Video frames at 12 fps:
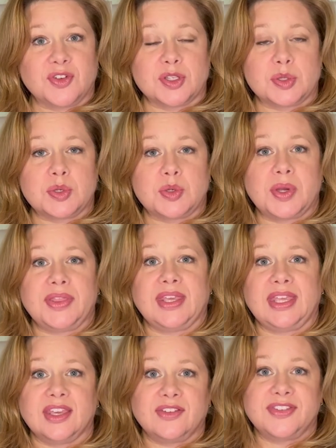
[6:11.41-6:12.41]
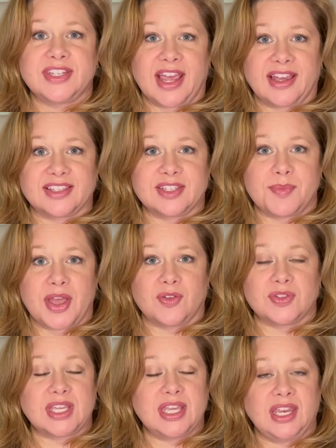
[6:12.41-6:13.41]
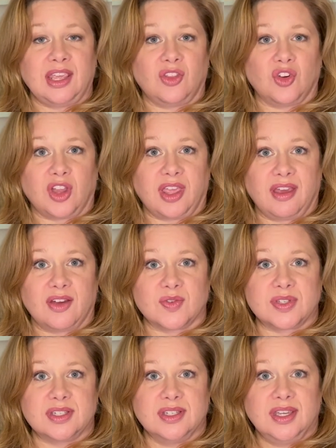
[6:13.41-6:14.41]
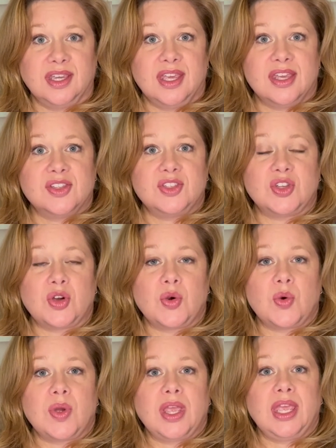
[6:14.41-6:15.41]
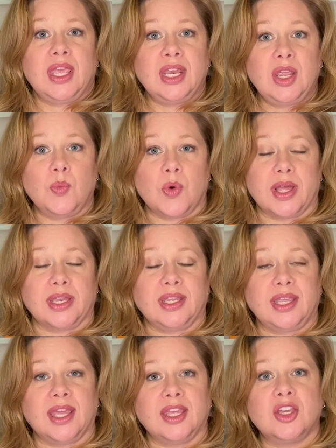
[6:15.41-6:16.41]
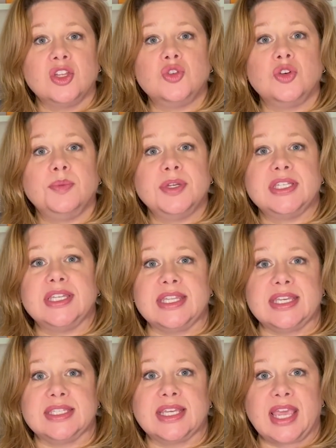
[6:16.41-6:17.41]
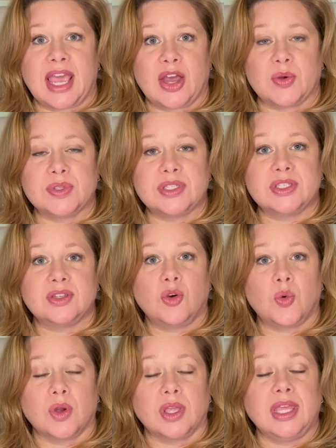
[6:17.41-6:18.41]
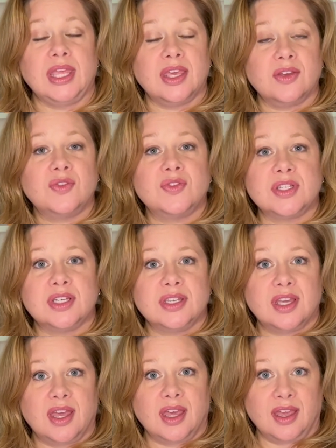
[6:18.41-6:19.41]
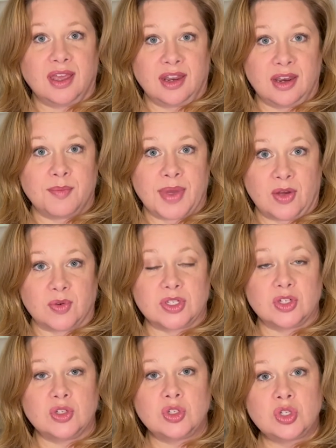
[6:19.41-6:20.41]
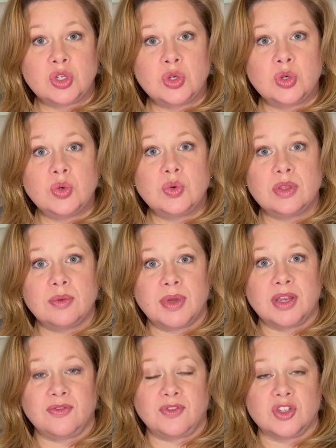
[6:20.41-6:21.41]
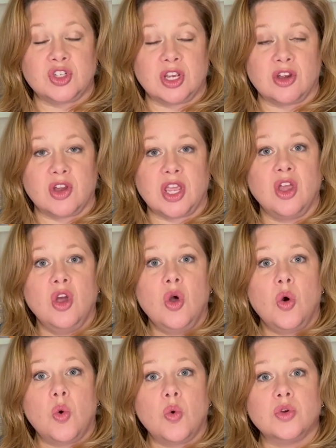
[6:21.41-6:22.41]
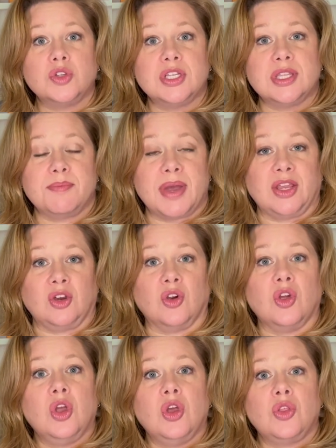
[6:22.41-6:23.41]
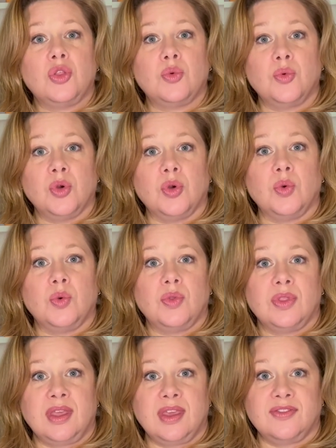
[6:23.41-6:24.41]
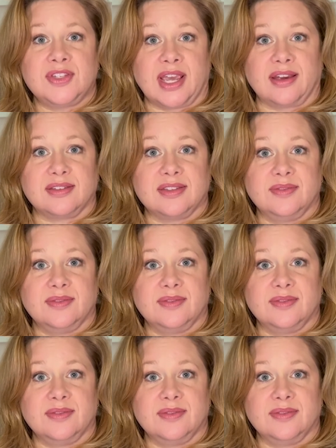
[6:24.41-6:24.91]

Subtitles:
between the gift tax amounts in either account. So anyone can contribute to these accounts or gift an amount to the beneficiary or to the minor through the gift tax.